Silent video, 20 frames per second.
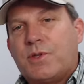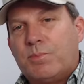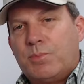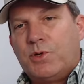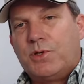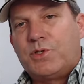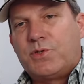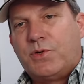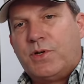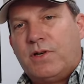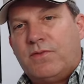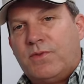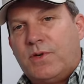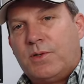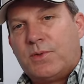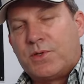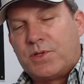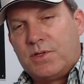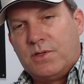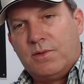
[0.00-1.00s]
and put 12
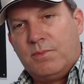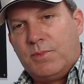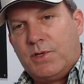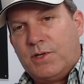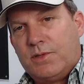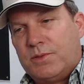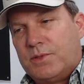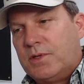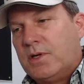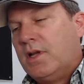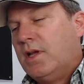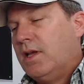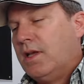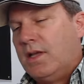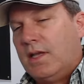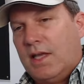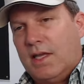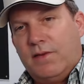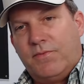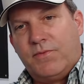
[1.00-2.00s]
volts to the motor.
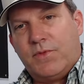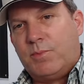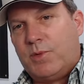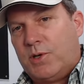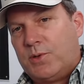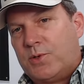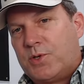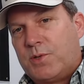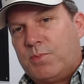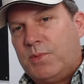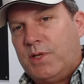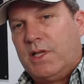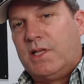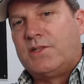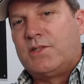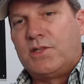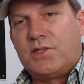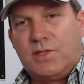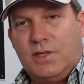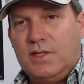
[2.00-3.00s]
And if the motor
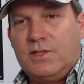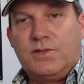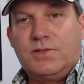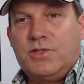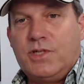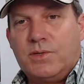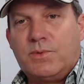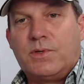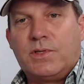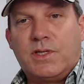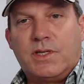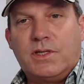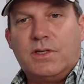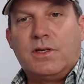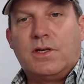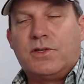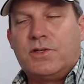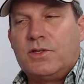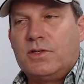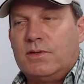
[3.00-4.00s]
spins, it's generally
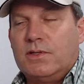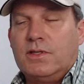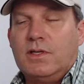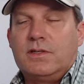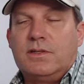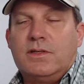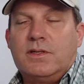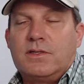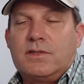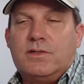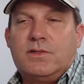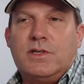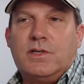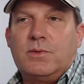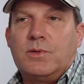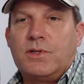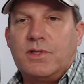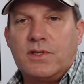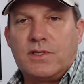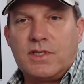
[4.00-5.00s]
good. That's
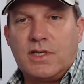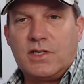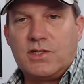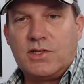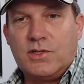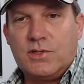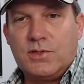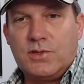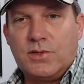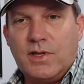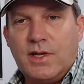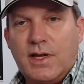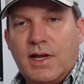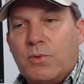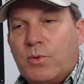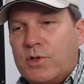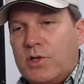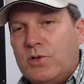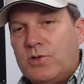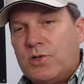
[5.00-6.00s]
generally the test you do
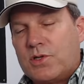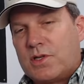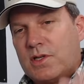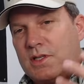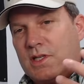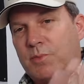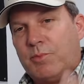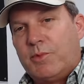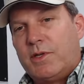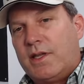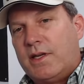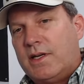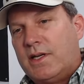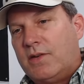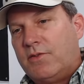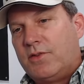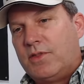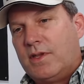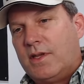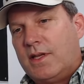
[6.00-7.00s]
that. Well, you just eliminated
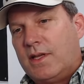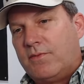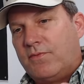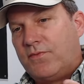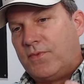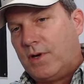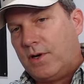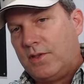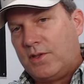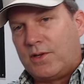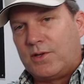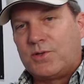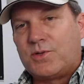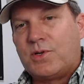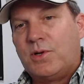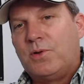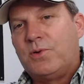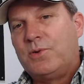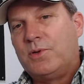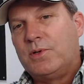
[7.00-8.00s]
everything in front of the
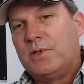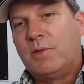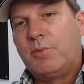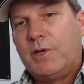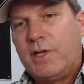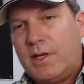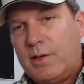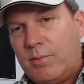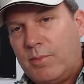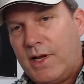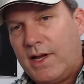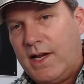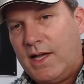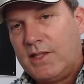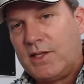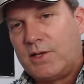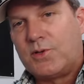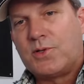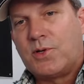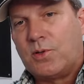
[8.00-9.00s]
controller and you eliminated
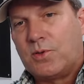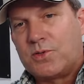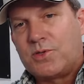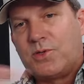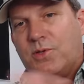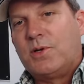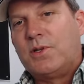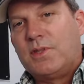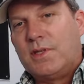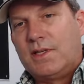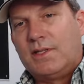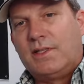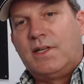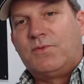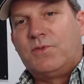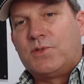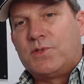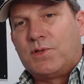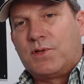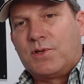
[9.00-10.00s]
behind the controller. So the only thing
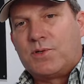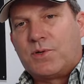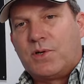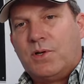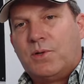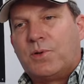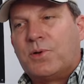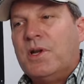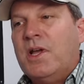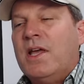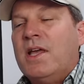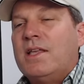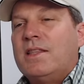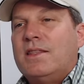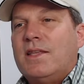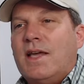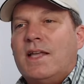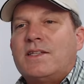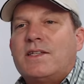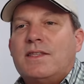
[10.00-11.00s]
left is the controller.
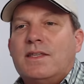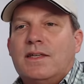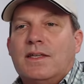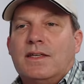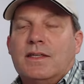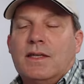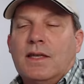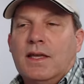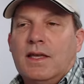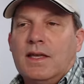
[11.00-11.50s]
That's the